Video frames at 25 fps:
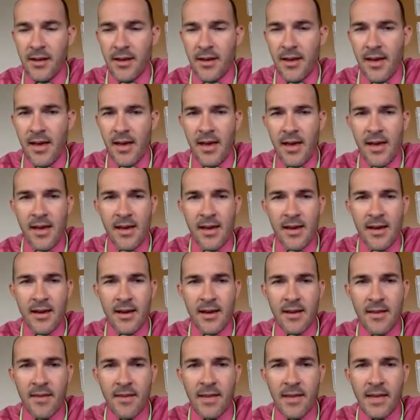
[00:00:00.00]

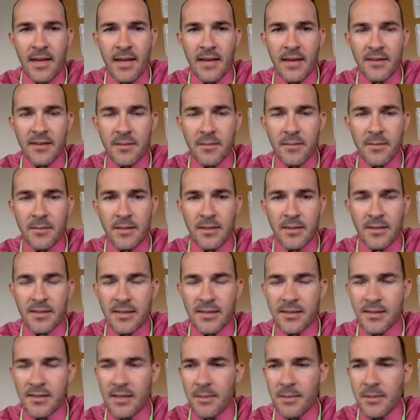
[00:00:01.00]
and thinking of some
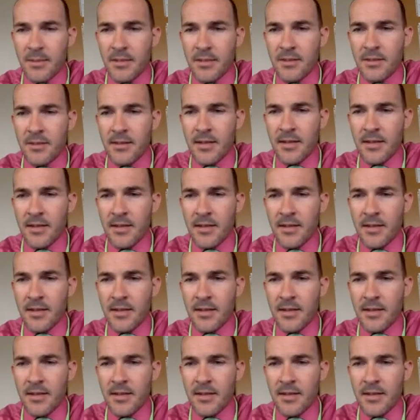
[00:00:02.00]
misconceptions